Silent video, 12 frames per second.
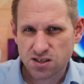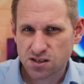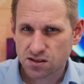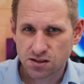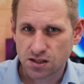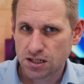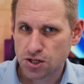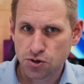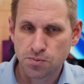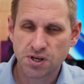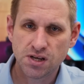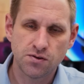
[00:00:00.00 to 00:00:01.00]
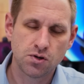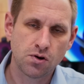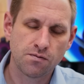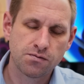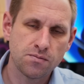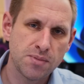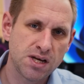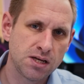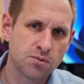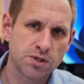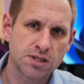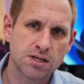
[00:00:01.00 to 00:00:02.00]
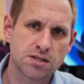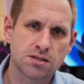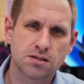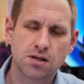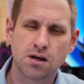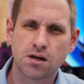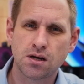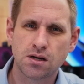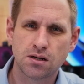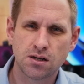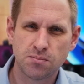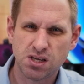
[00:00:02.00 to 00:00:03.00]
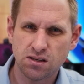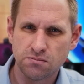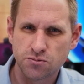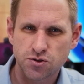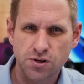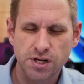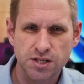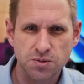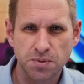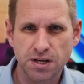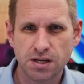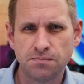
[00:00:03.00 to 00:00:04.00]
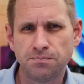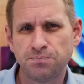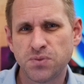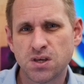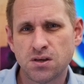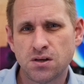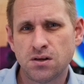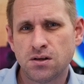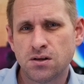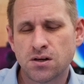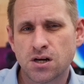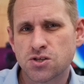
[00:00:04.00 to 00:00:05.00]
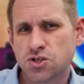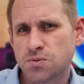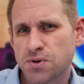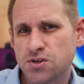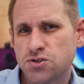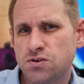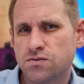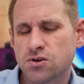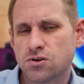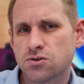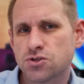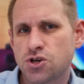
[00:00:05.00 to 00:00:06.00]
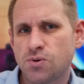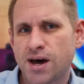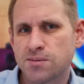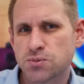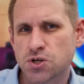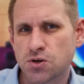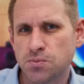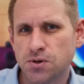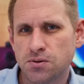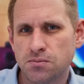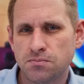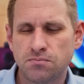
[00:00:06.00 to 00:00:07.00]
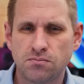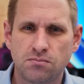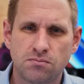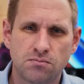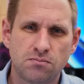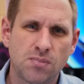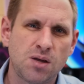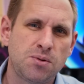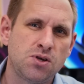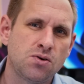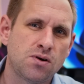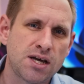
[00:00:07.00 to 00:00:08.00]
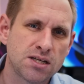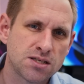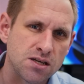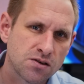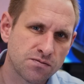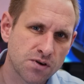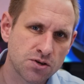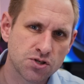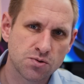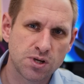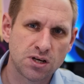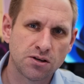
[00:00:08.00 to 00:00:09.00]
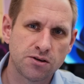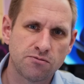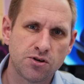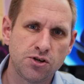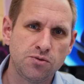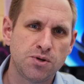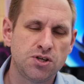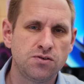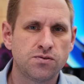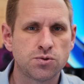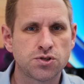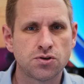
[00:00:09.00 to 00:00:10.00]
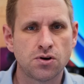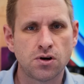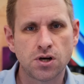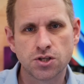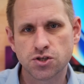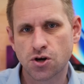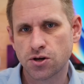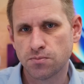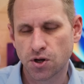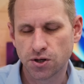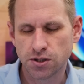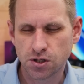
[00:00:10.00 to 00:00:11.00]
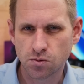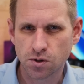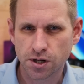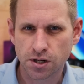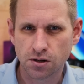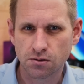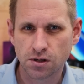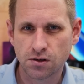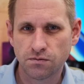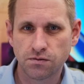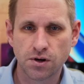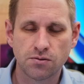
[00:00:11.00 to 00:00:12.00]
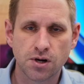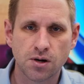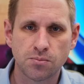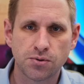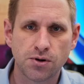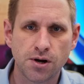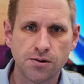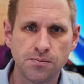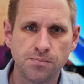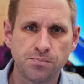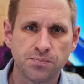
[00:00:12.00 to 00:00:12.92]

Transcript: is nothing new, but if you're not familiar with this, let me try and explain. Suppose you've got two apps open. Maybe you're editing a photo in Lightroom, and you've also got a timeline that you're working on in Final Cut Pro.